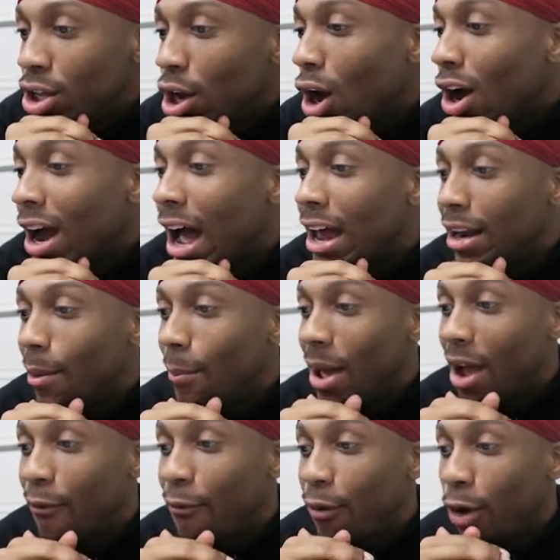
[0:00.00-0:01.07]
Y'all got in the
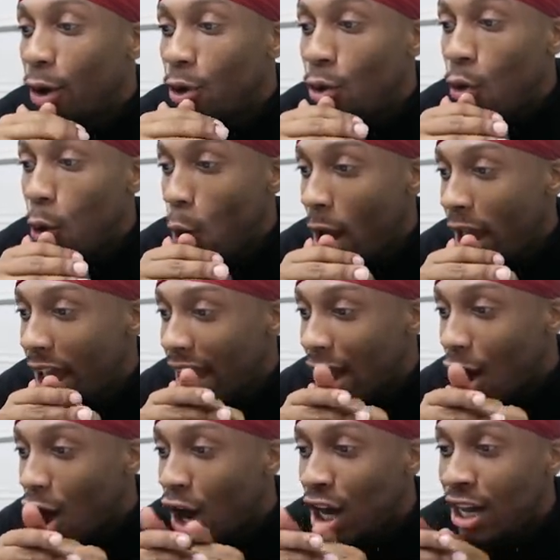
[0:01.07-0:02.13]
backfield quick.
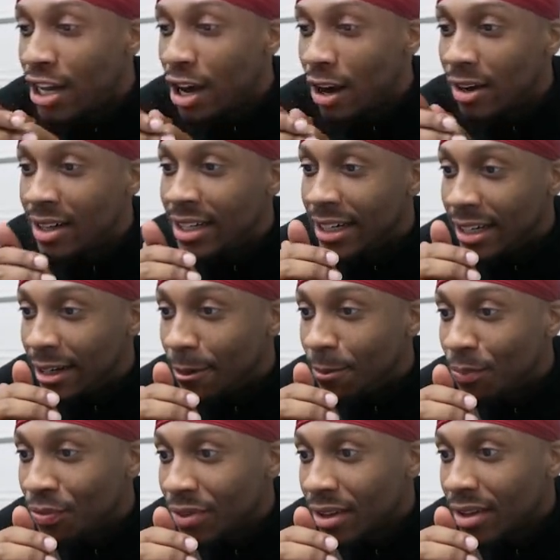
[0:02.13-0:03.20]
All of y'all did.
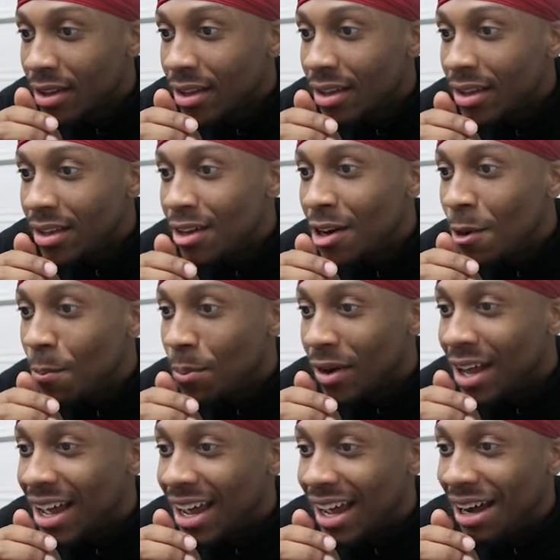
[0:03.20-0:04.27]
Good
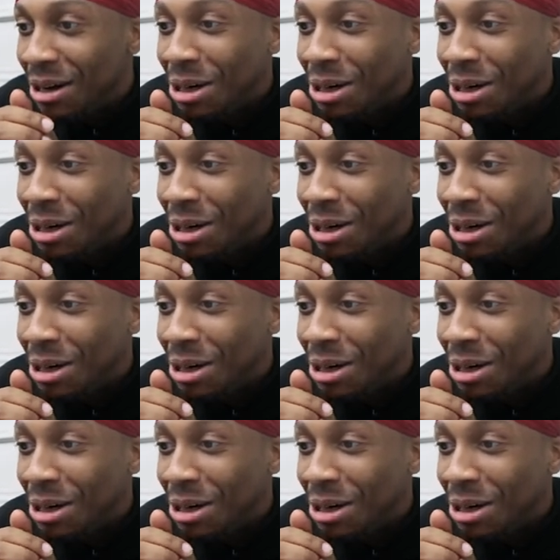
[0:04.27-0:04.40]
play.